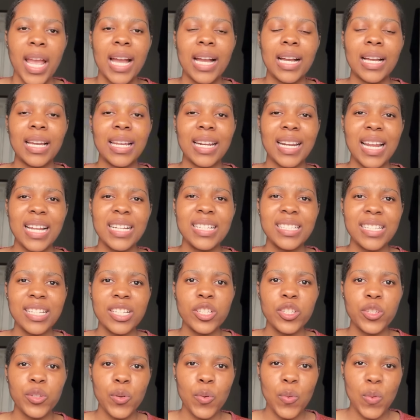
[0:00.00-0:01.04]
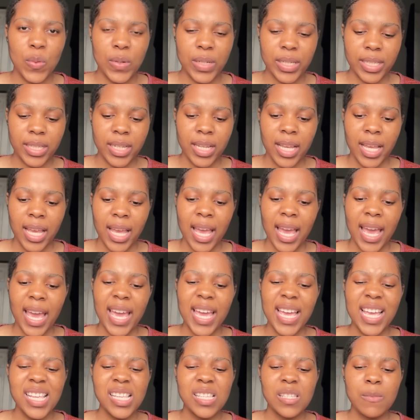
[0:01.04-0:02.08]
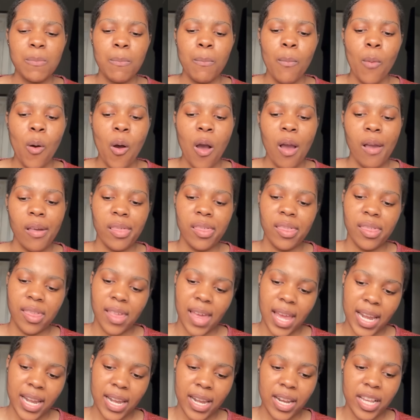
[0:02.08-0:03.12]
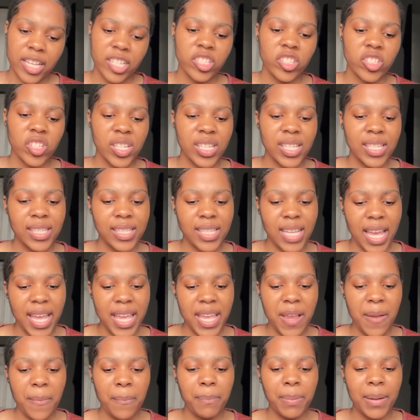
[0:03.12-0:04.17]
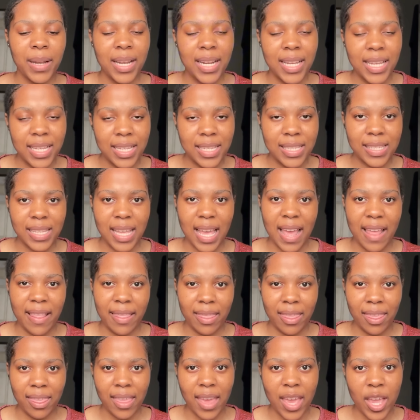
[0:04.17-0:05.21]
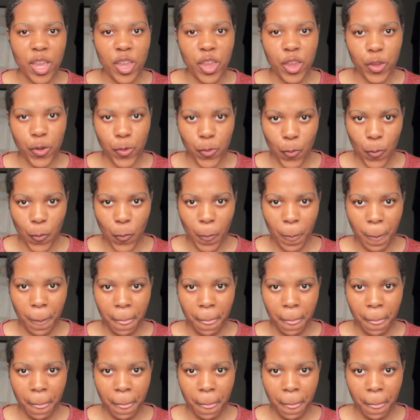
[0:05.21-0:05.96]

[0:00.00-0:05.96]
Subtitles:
Gratitude is more than just saying please and thank you.